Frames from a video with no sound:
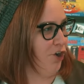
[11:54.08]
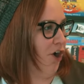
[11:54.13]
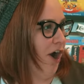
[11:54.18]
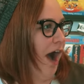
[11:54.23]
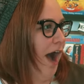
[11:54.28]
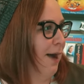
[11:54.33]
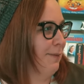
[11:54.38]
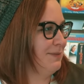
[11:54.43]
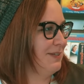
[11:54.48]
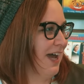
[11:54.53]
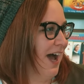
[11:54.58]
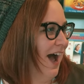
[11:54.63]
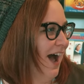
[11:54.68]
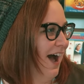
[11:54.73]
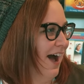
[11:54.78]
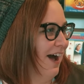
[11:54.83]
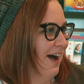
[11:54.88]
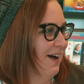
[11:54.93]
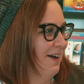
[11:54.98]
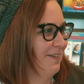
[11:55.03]
crop
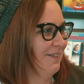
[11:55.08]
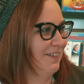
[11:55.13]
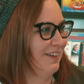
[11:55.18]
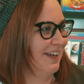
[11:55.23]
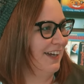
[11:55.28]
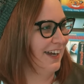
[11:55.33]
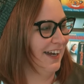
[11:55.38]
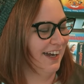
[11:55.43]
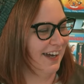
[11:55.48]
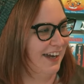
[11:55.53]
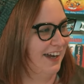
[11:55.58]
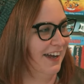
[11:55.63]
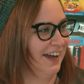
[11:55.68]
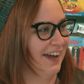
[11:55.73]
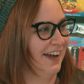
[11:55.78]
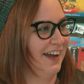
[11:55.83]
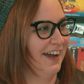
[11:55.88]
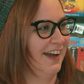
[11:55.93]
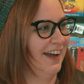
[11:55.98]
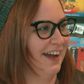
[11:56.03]
top. Yeah, she's like, oh, I
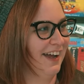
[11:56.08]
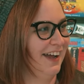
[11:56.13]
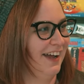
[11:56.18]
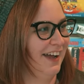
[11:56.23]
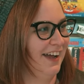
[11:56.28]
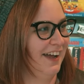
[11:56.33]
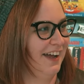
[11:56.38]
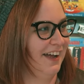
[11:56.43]
cut this